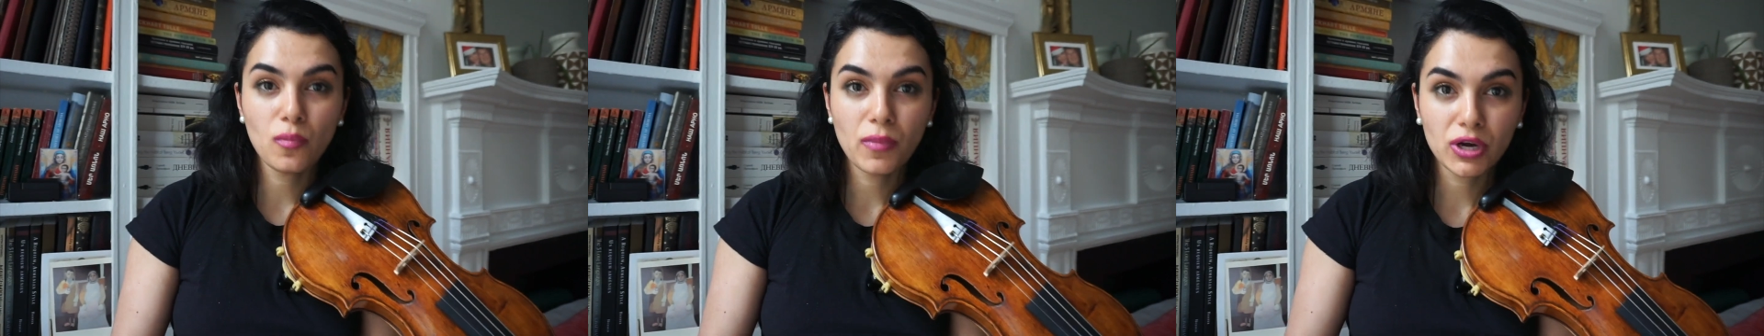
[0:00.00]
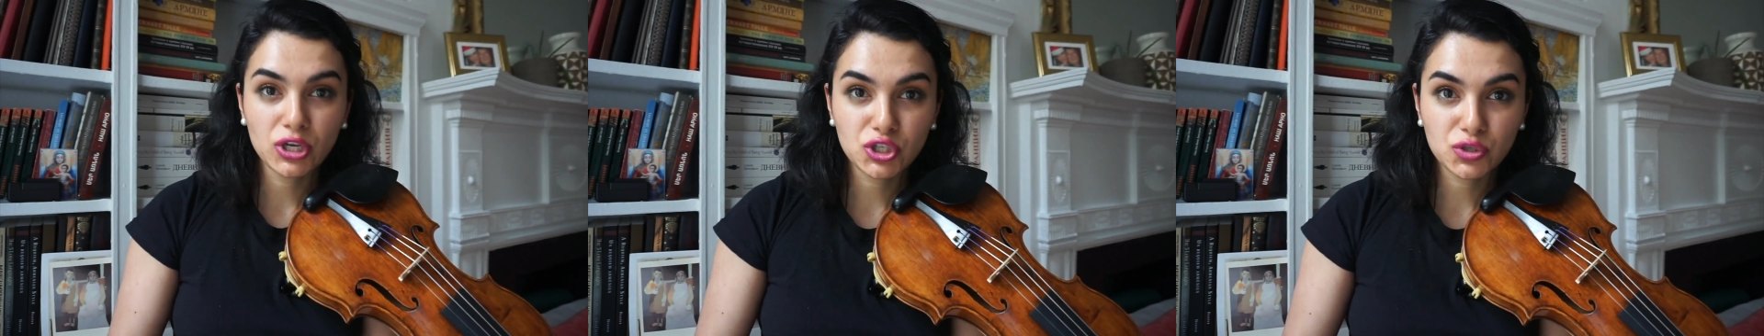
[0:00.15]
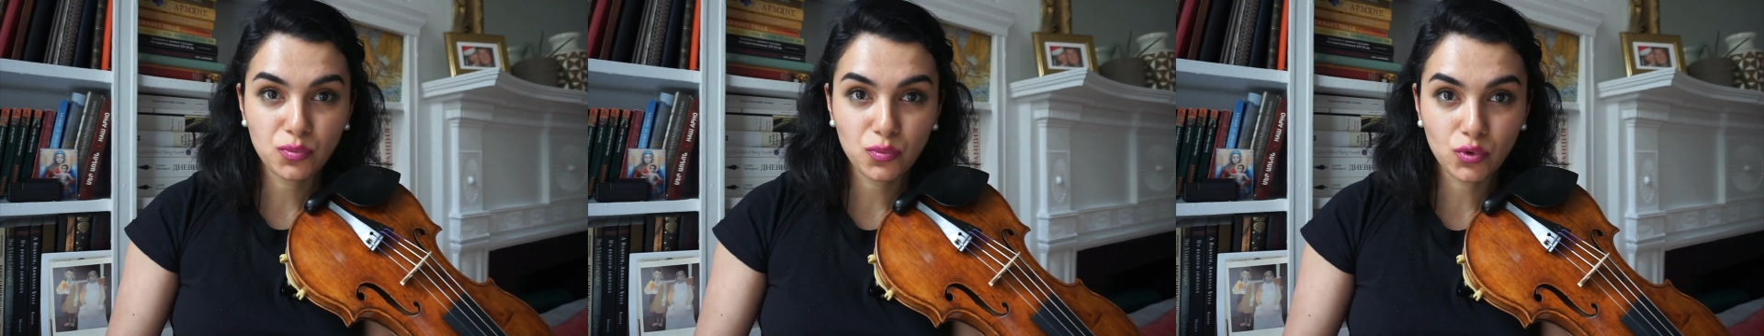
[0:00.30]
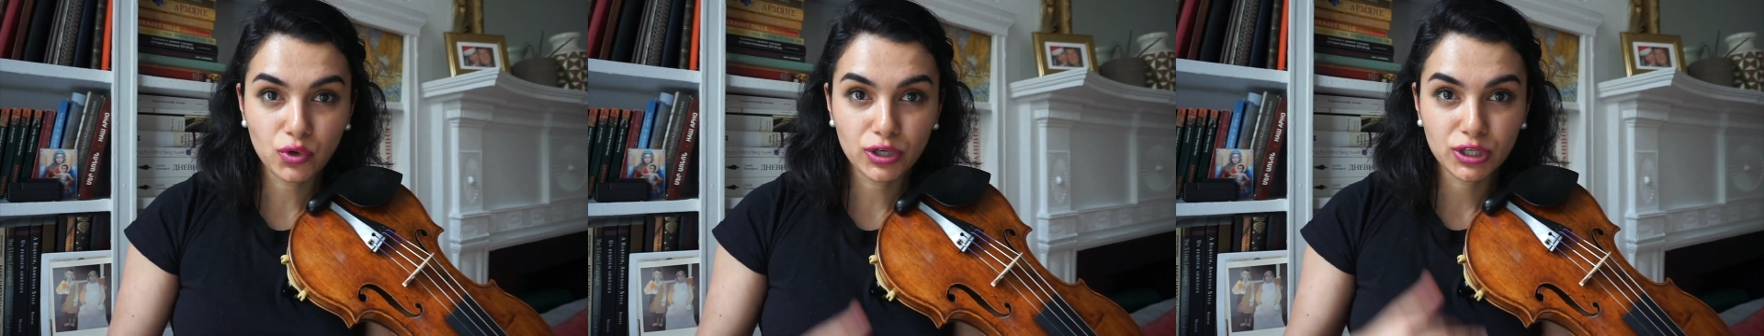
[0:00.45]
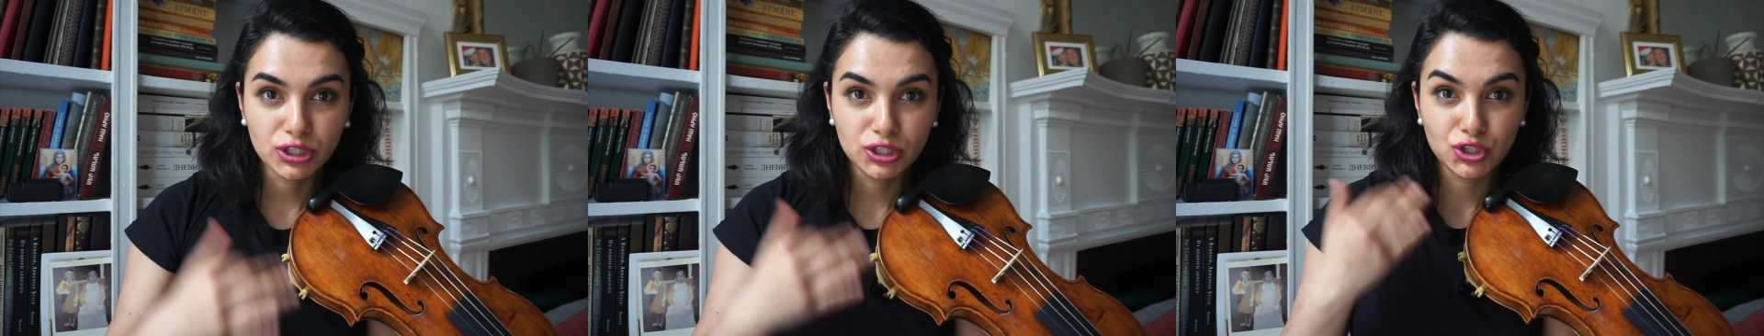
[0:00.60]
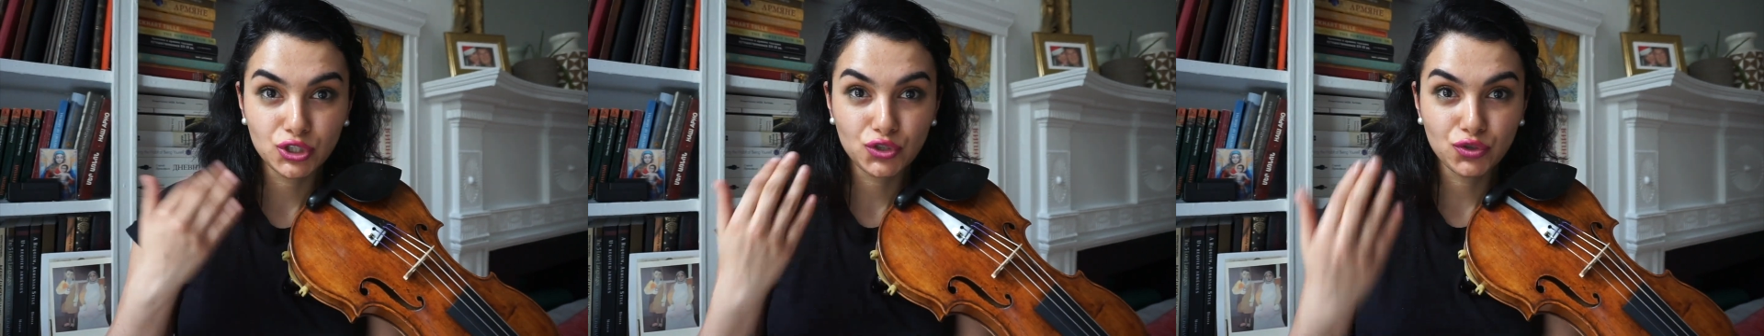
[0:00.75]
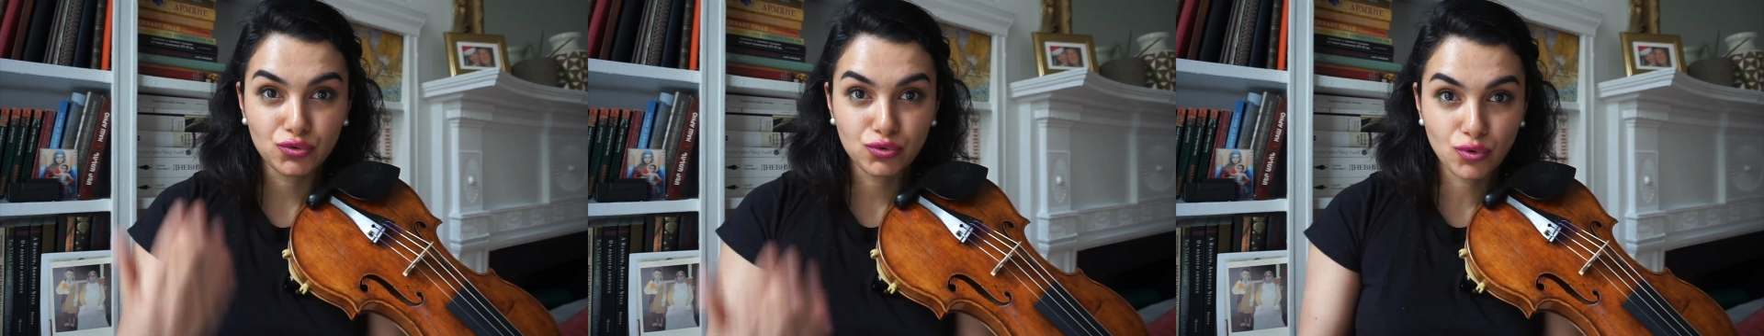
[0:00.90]
much more
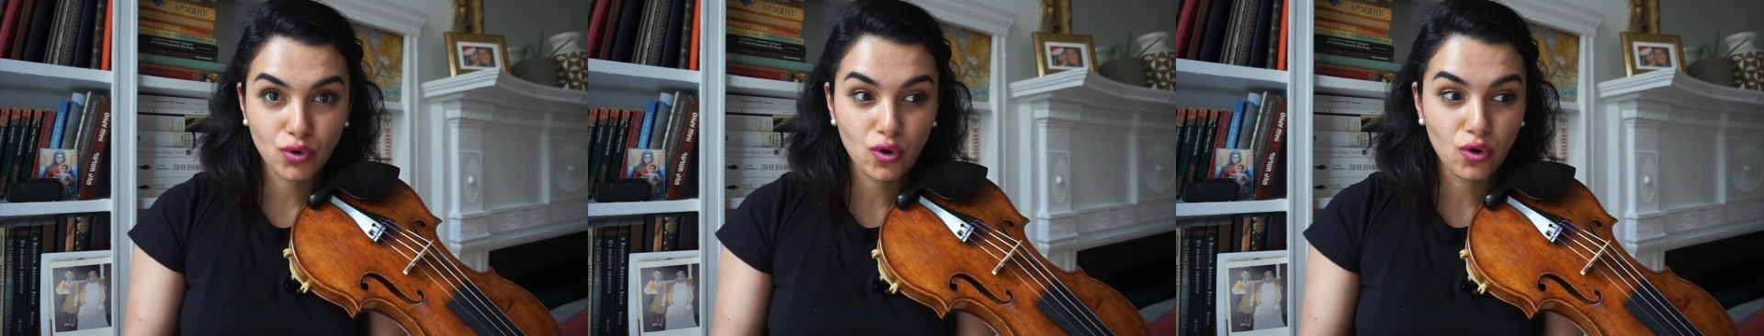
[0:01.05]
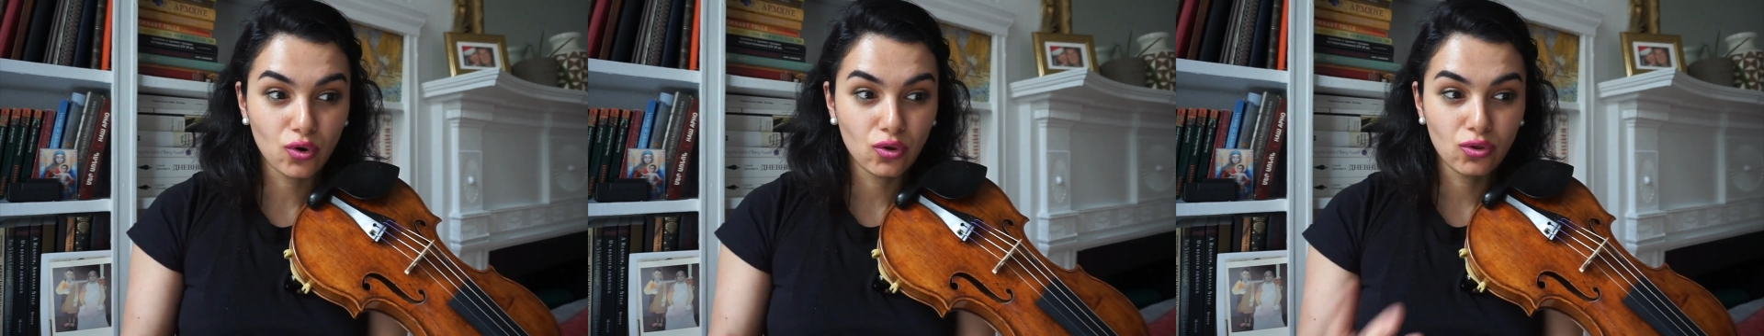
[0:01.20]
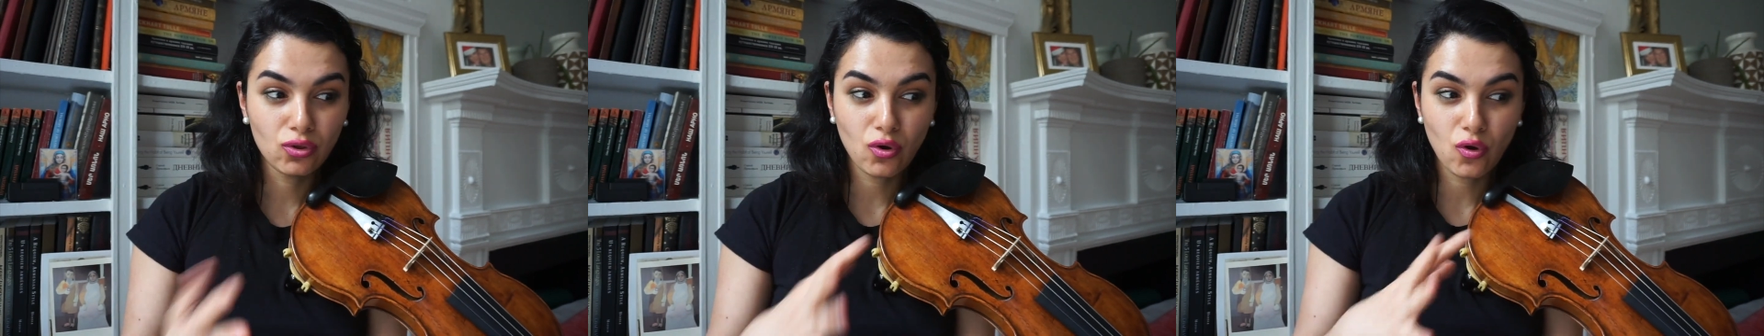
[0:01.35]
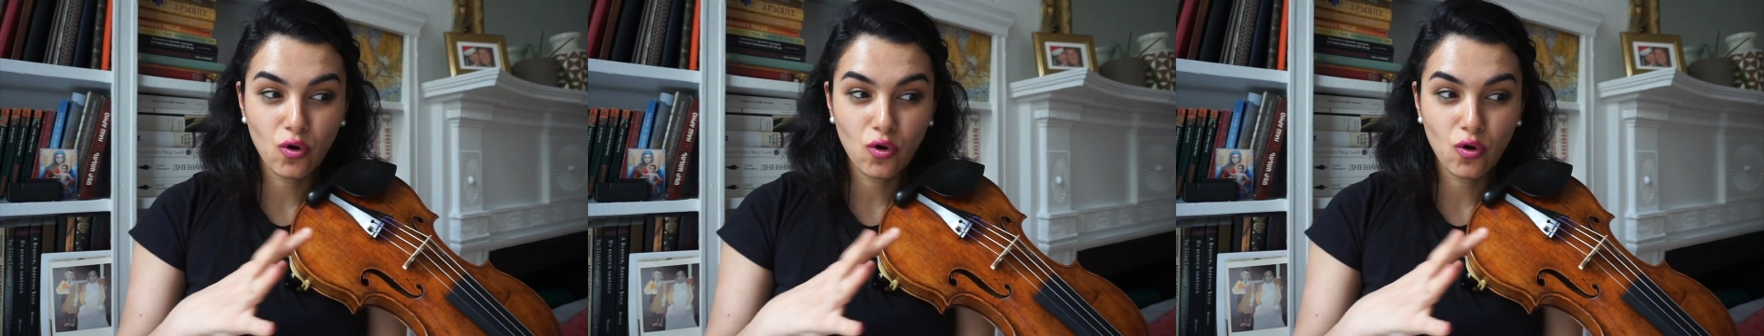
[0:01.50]
control